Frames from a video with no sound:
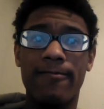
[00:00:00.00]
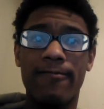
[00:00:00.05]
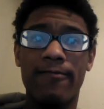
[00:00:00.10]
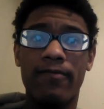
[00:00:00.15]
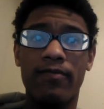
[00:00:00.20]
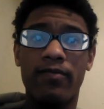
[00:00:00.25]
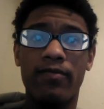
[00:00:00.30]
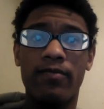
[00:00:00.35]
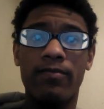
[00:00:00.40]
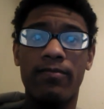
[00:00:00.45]

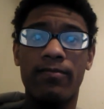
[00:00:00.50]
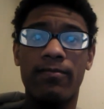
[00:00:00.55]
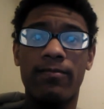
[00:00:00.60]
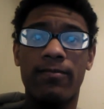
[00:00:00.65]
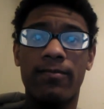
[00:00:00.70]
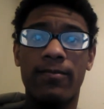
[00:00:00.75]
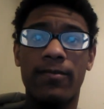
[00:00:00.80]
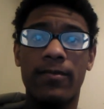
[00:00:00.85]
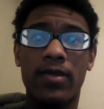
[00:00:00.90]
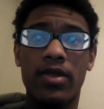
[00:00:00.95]

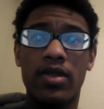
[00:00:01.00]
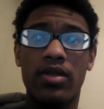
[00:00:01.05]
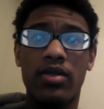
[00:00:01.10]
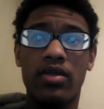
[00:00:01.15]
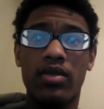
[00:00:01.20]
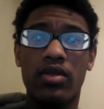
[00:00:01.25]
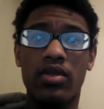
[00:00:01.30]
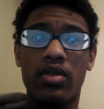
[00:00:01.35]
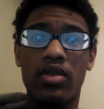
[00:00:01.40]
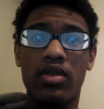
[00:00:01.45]

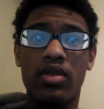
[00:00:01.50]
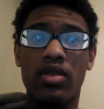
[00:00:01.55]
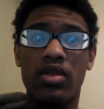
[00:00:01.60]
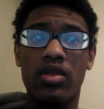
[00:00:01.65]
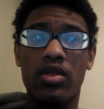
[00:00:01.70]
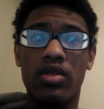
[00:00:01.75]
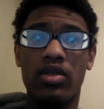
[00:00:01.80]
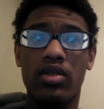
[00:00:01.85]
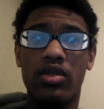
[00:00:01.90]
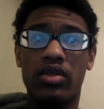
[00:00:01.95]

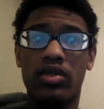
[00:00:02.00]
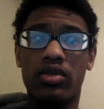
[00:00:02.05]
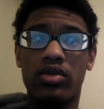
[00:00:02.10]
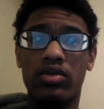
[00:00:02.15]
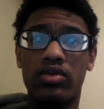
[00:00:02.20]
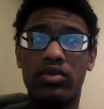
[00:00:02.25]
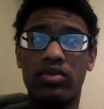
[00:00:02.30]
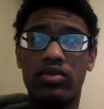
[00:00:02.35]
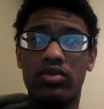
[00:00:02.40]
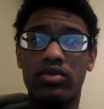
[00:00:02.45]

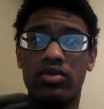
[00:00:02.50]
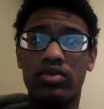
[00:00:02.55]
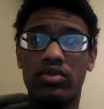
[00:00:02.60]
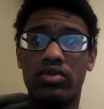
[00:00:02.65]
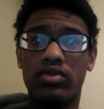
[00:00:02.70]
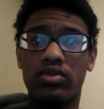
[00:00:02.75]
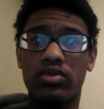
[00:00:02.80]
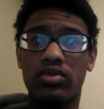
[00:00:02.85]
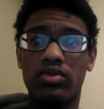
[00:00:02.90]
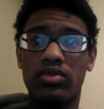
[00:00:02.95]

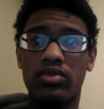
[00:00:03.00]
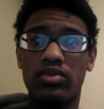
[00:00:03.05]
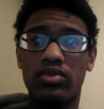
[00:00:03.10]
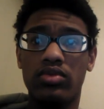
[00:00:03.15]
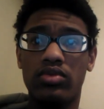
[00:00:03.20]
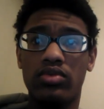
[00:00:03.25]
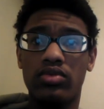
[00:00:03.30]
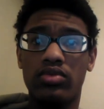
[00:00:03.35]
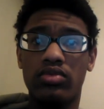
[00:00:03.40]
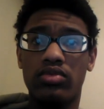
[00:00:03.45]

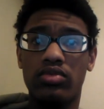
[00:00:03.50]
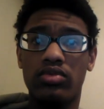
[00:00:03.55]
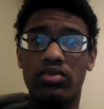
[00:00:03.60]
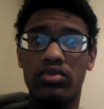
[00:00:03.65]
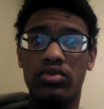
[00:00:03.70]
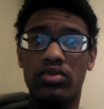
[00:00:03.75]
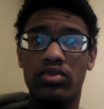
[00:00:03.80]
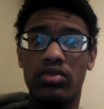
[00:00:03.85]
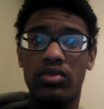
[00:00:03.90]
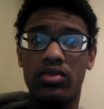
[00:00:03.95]
(silence)